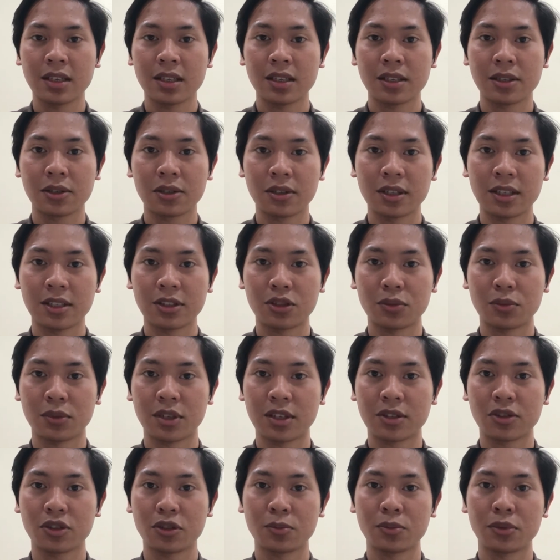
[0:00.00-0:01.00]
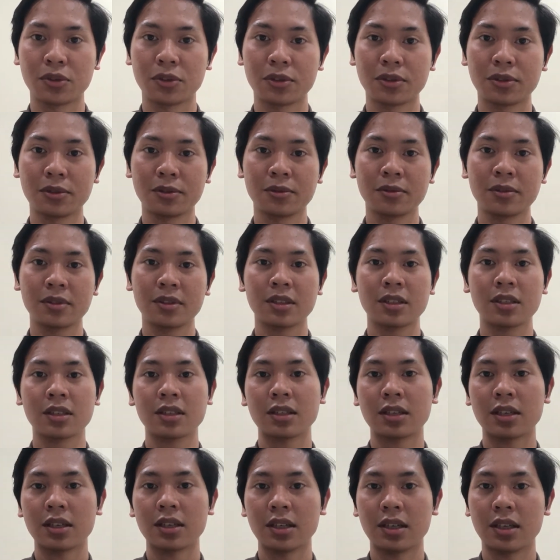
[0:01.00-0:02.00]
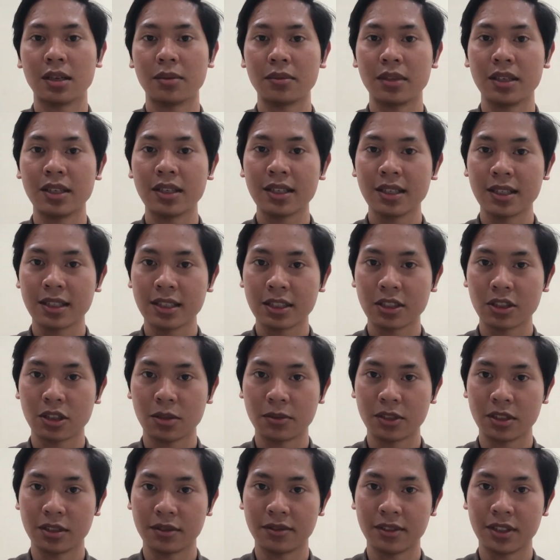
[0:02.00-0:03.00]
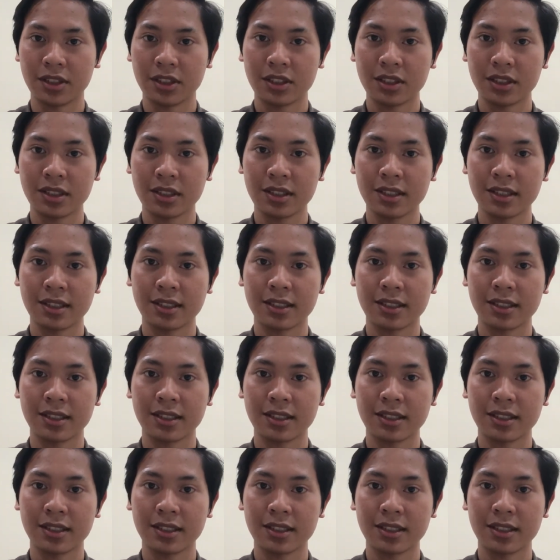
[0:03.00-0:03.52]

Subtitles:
According to Marco Polo, in his observation, he